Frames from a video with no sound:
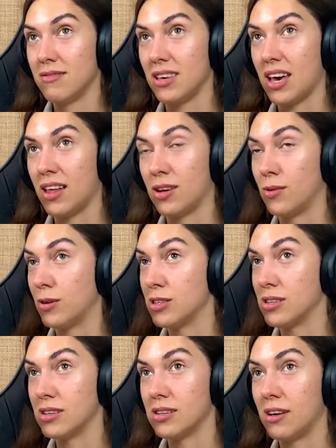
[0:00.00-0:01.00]
Yeah, there
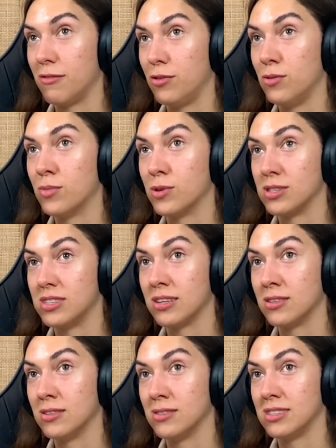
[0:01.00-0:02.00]
were a few more
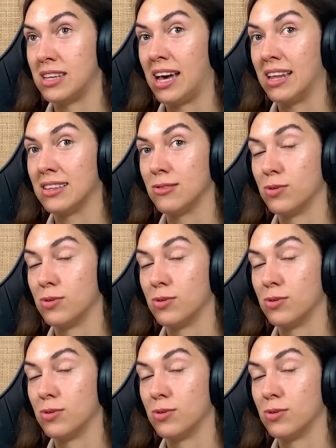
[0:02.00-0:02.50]
signals that